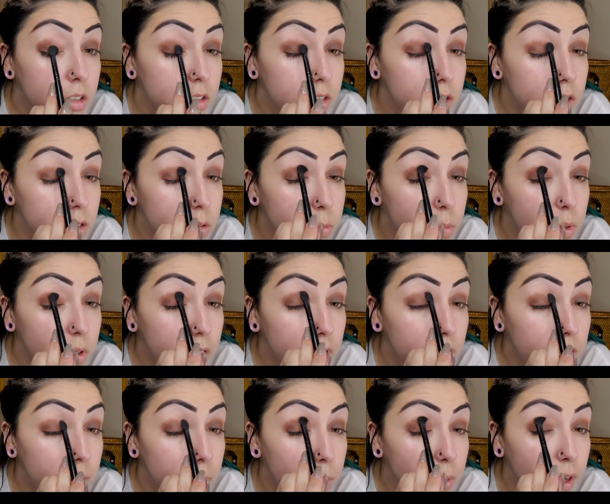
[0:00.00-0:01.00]
just
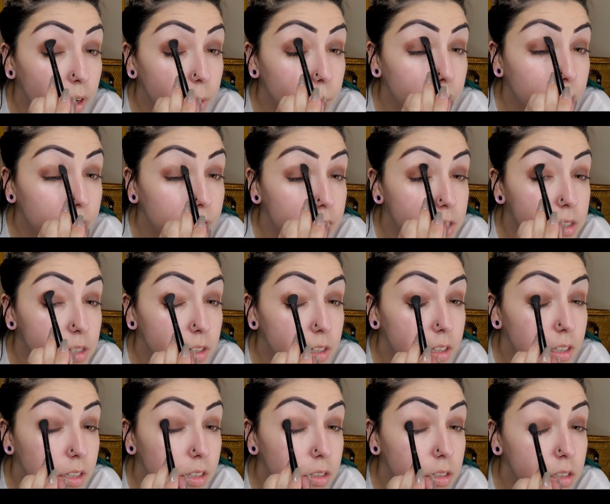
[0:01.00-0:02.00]
putting a brown base on
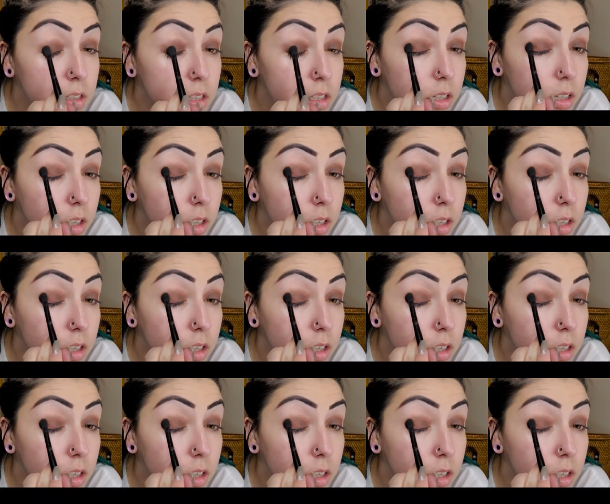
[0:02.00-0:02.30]
this